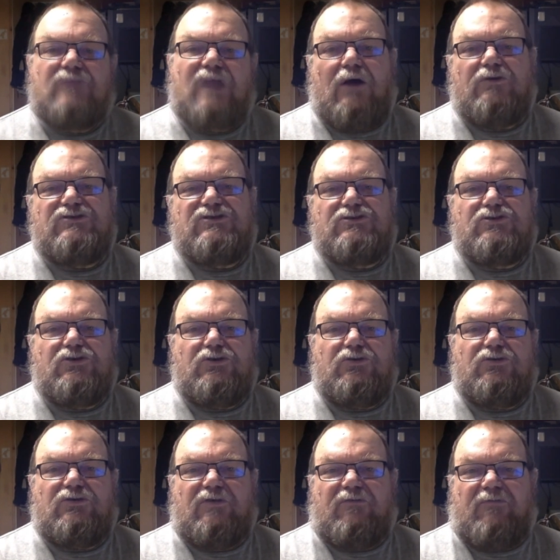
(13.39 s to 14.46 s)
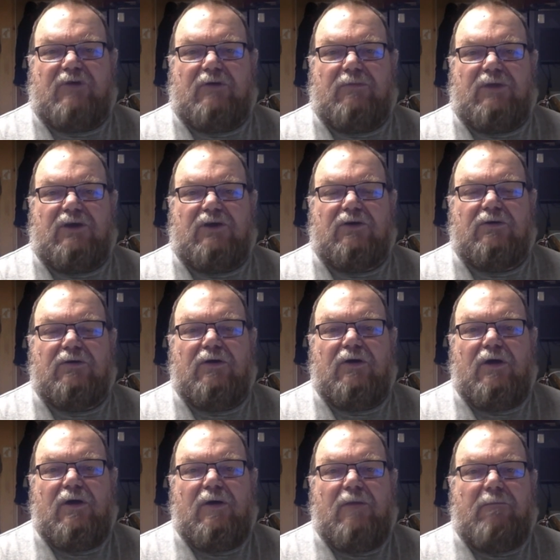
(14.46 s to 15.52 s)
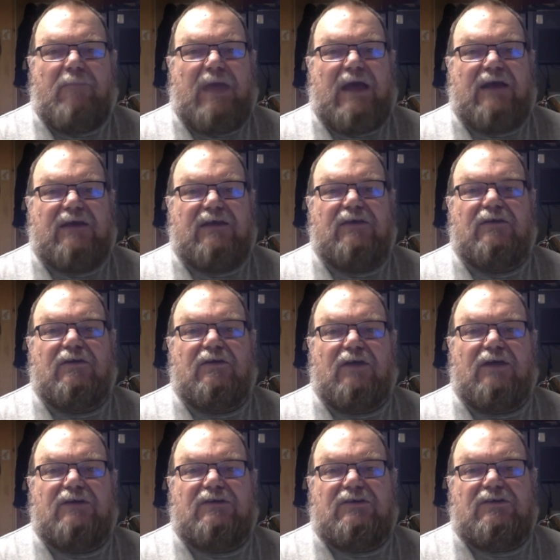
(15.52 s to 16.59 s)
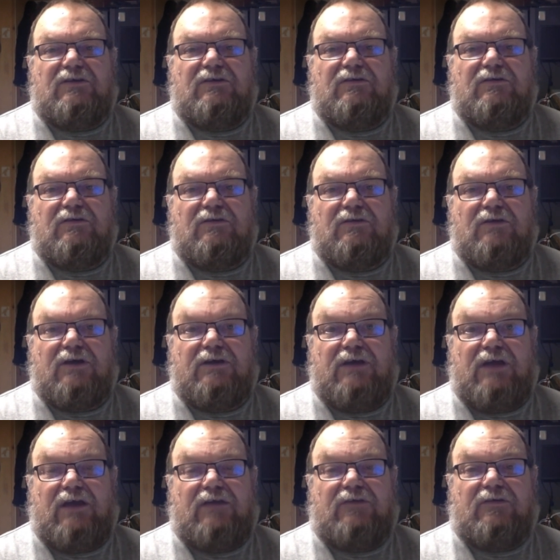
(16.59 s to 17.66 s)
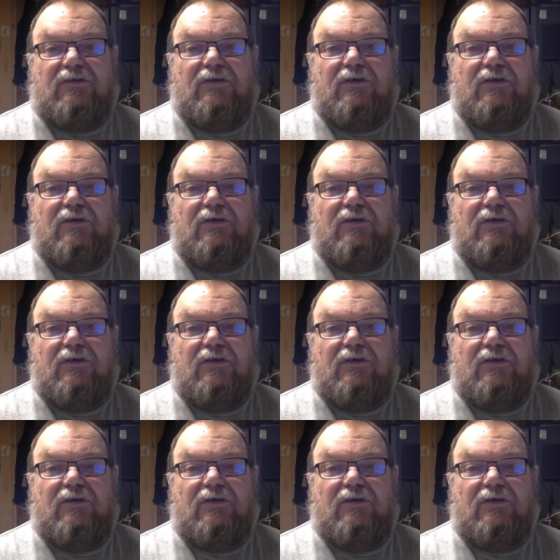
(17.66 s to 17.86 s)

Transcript: I was introduced to FileMaker back in 1998